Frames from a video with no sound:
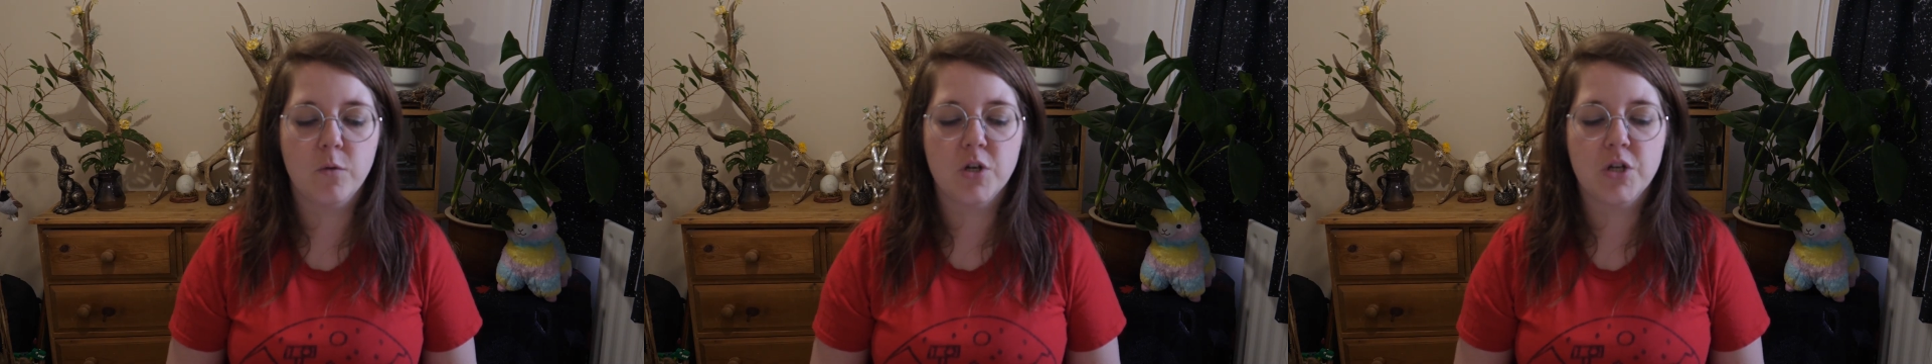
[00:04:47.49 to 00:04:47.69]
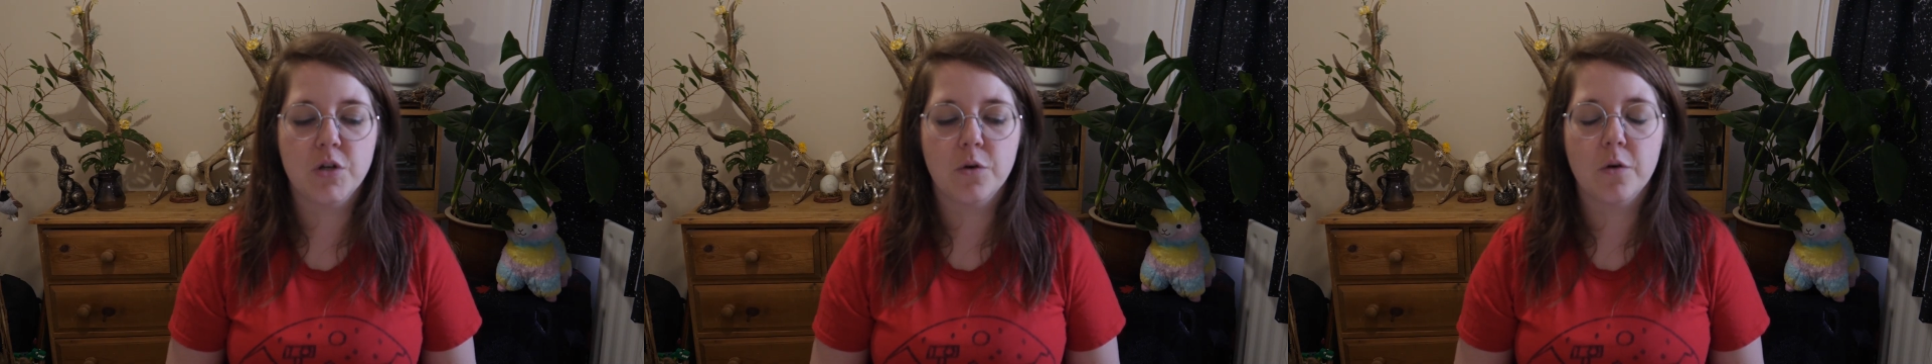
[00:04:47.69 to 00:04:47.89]

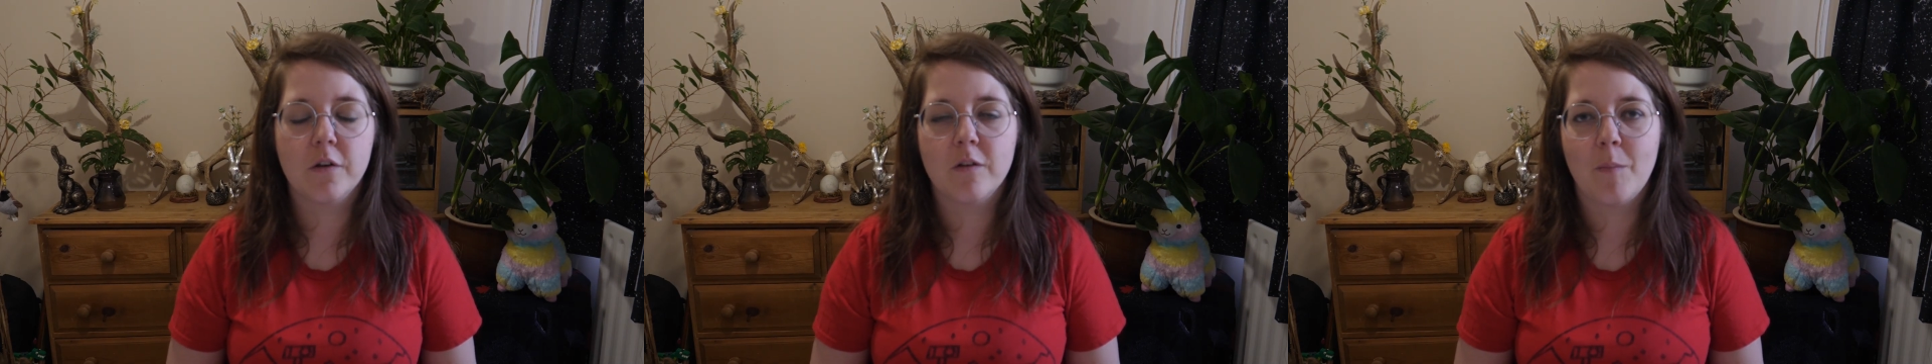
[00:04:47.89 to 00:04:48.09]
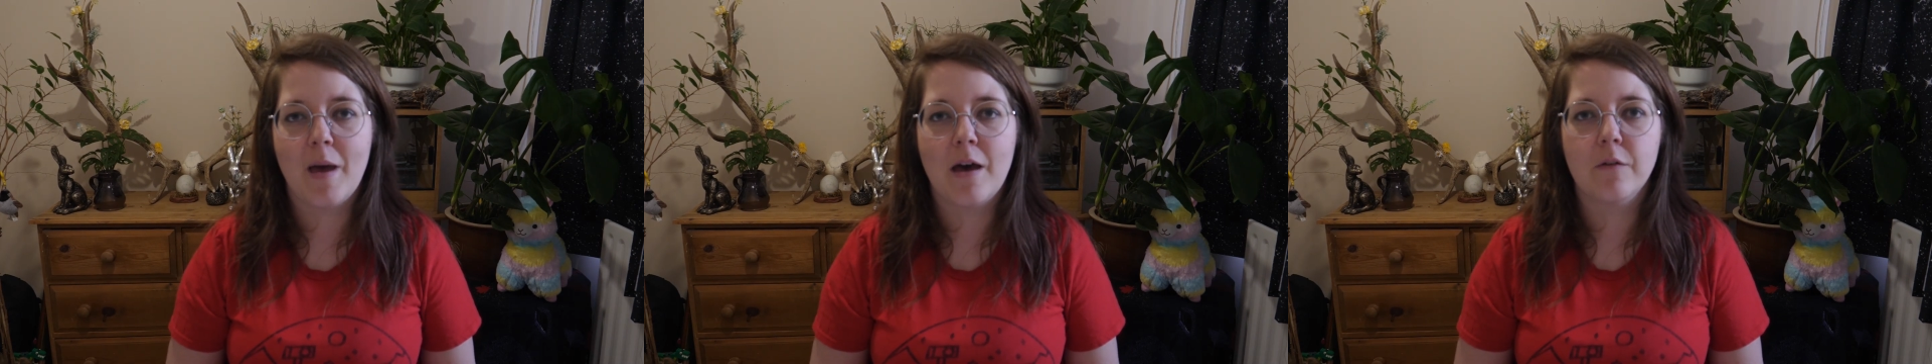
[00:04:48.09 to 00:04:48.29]
which
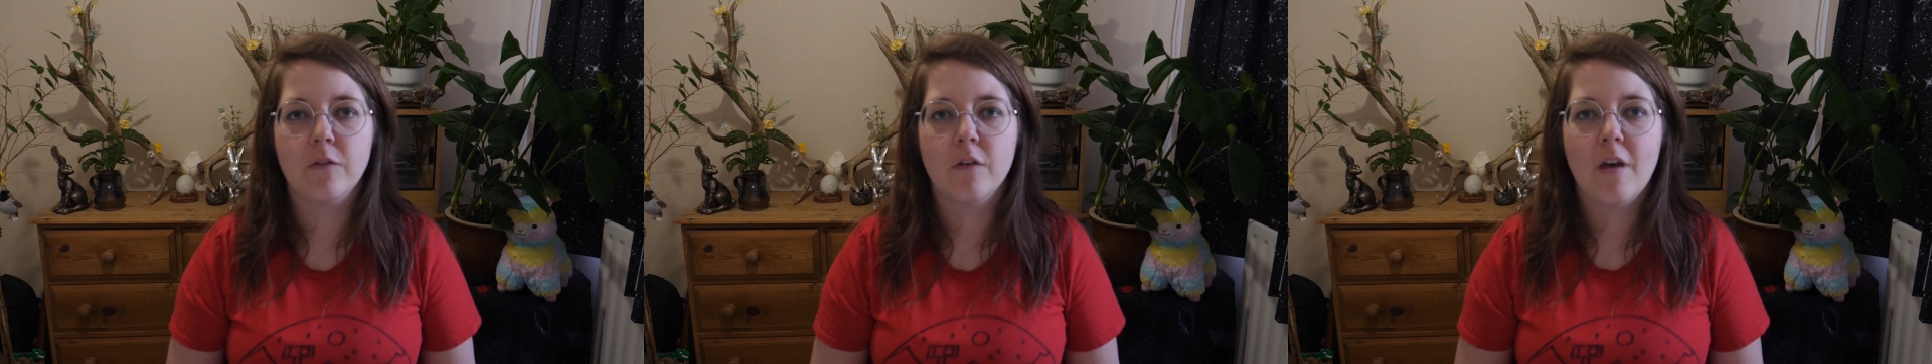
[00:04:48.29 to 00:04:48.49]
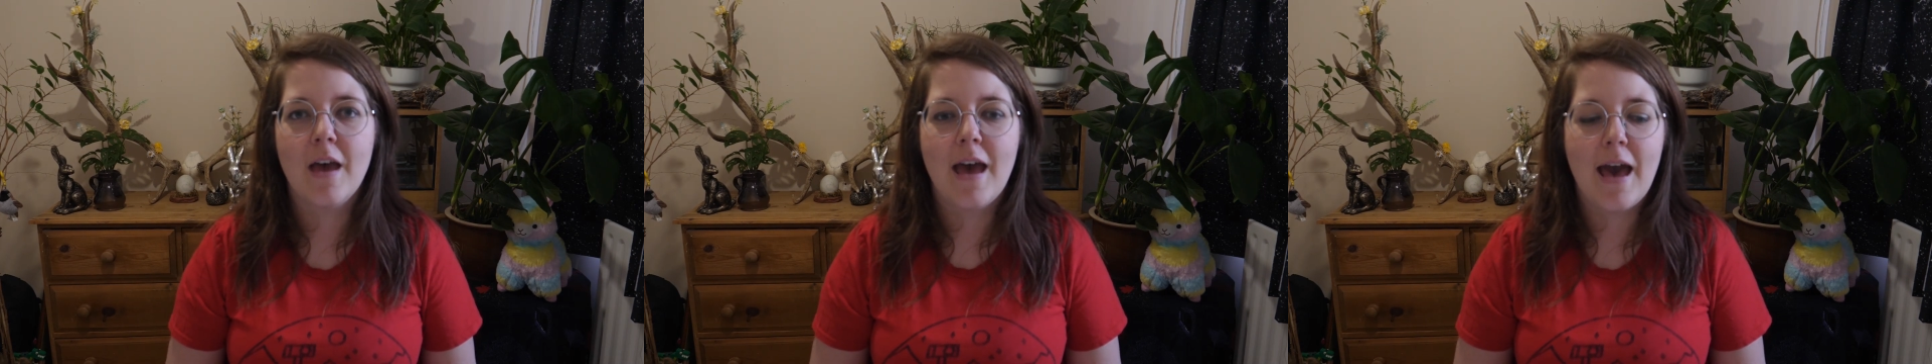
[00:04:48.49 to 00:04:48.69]
talks
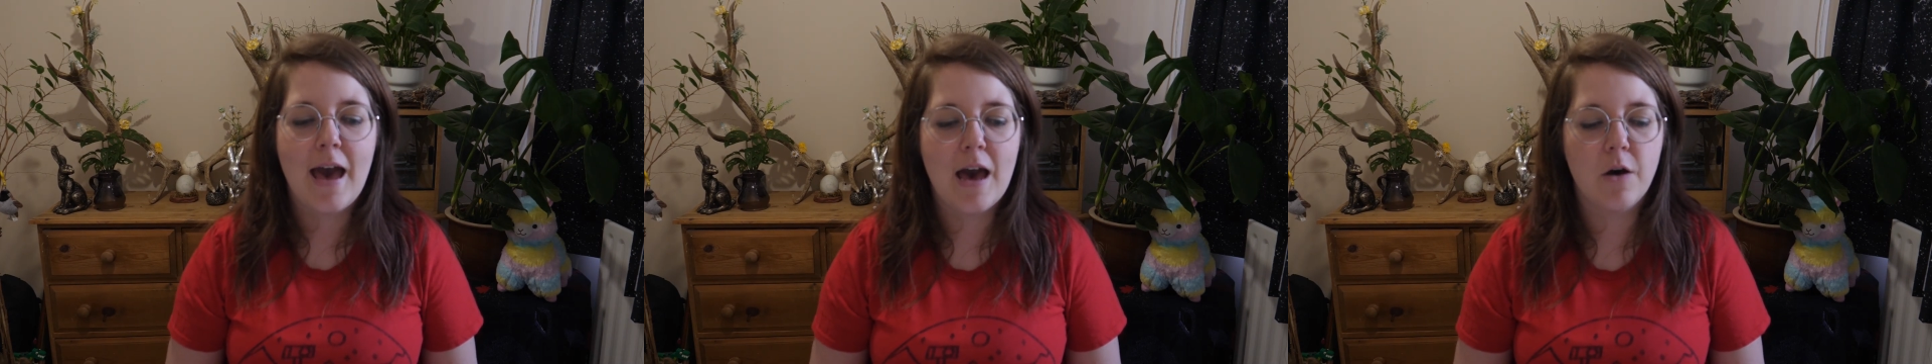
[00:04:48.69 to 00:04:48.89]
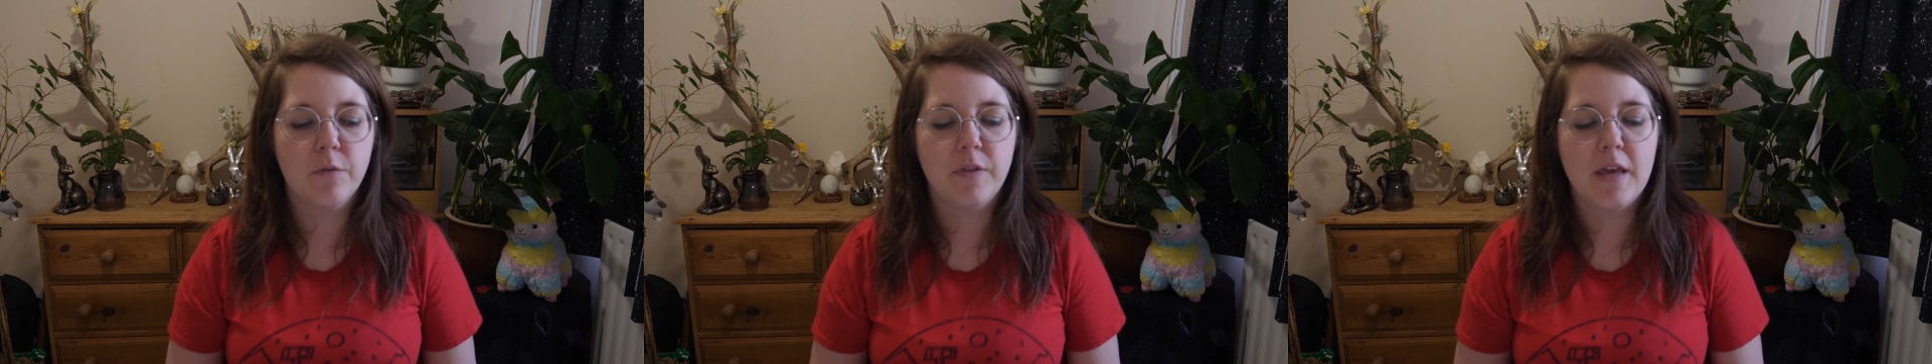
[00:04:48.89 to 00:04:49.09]
about
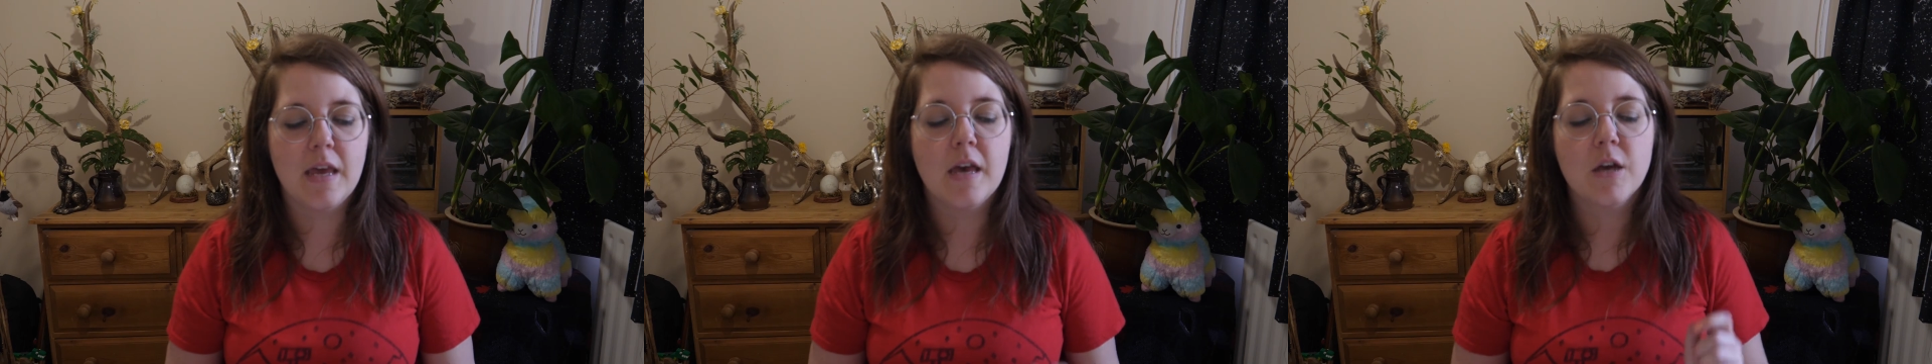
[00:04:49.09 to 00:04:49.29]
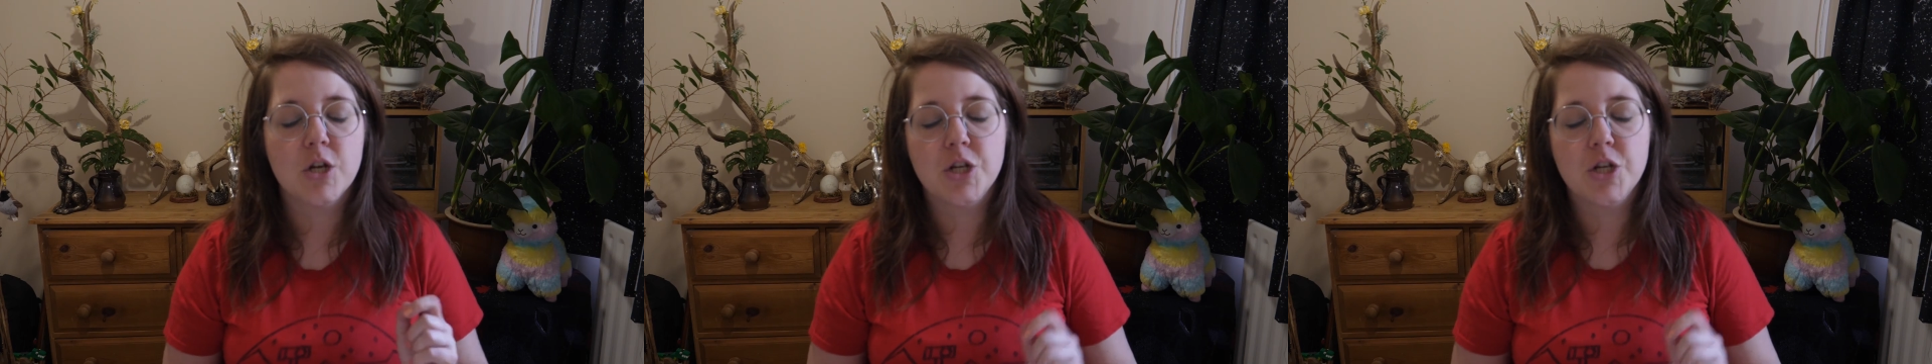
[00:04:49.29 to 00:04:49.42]
how the